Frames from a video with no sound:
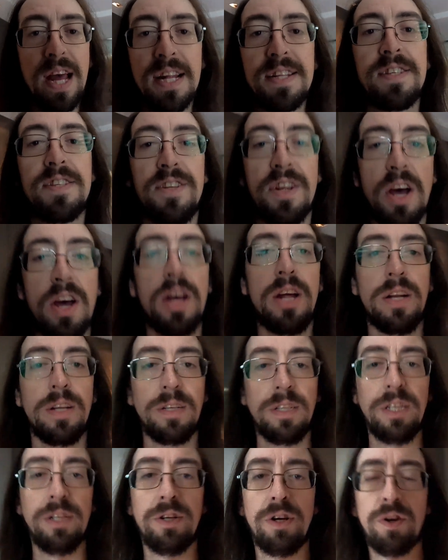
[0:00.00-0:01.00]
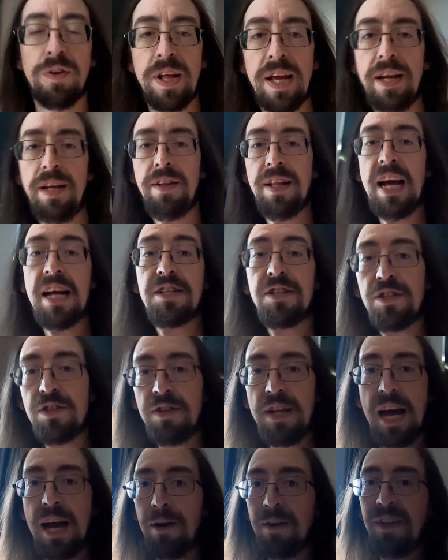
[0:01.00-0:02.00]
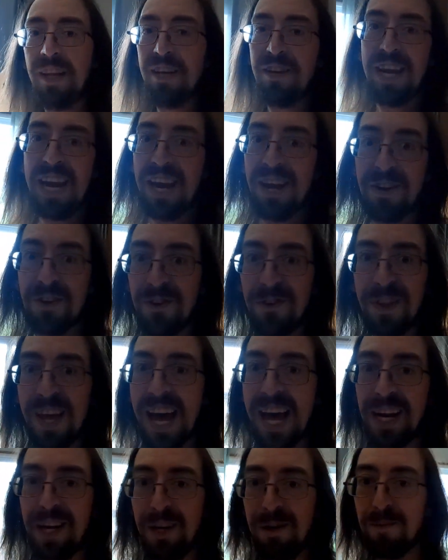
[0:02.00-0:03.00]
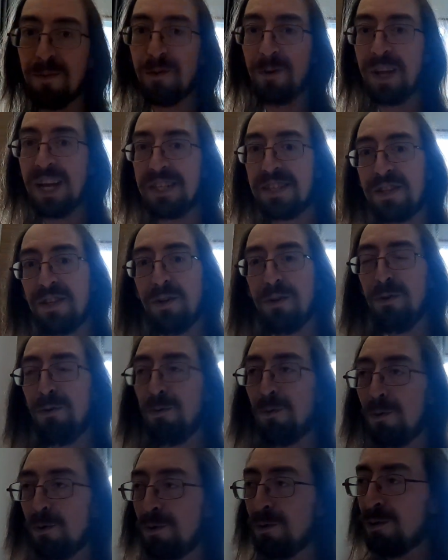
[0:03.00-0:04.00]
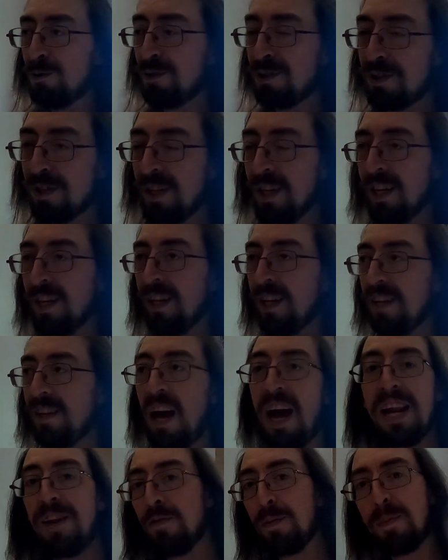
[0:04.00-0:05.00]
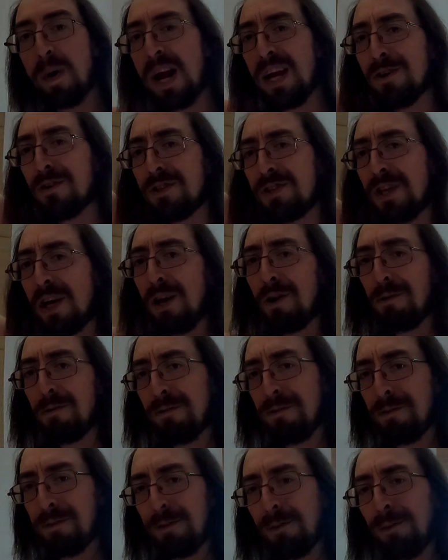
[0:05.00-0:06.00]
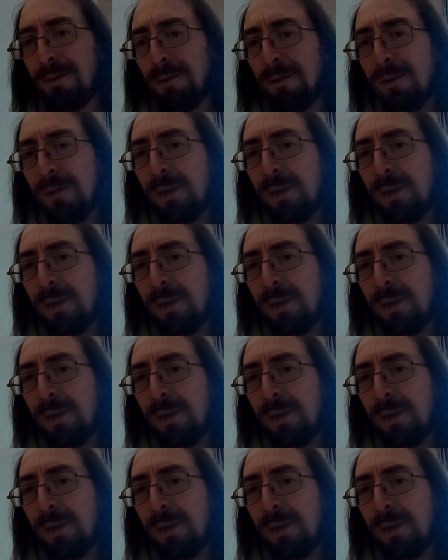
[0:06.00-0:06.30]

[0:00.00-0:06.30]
that's done. You know, they can't do that anymore. That's the new rules. Not even by yourself.